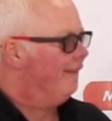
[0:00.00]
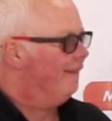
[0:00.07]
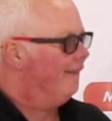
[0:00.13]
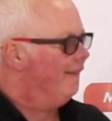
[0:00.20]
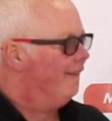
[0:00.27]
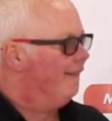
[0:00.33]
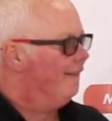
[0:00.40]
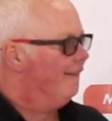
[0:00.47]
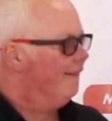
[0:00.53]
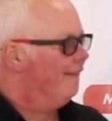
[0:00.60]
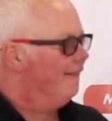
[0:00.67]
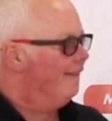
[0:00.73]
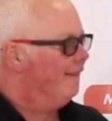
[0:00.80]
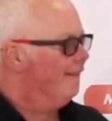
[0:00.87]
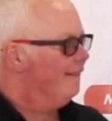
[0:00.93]

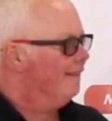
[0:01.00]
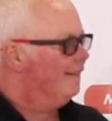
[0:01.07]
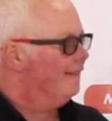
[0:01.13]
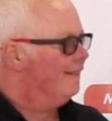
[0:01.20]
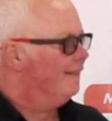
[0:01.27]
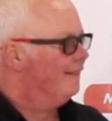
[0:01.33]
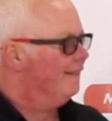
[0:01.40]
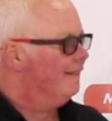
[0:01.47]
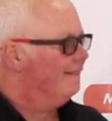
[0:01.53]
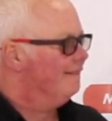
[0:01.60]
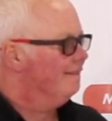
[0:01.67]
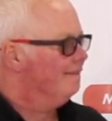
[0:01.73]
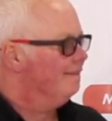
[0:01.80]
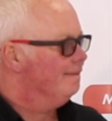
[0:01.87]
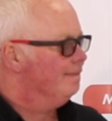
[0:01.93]

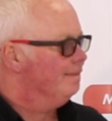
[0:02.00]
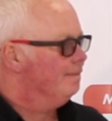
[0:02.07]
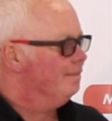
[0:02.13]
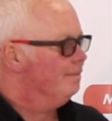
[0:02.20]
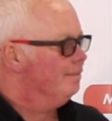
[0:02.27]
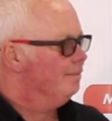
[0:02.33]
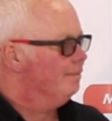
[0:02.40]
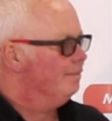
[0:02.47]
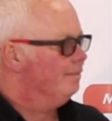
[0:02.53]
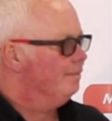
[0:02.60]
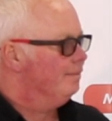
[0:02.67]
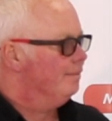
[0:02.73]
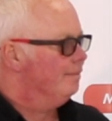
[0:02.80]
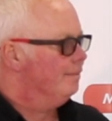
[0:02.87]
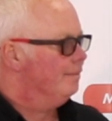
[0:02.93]

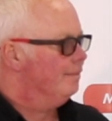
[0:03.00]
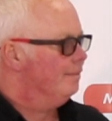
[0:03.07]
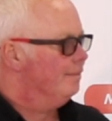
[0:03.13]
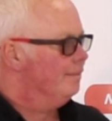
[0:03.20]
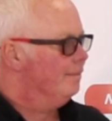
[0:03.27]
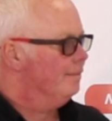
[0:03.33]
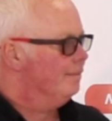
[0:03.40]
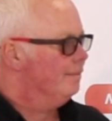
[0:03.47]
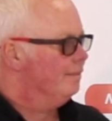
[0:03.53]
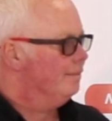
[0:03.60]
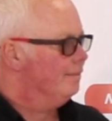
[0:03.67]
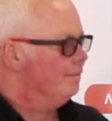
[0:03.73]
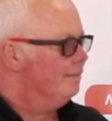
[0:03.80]
[no speech]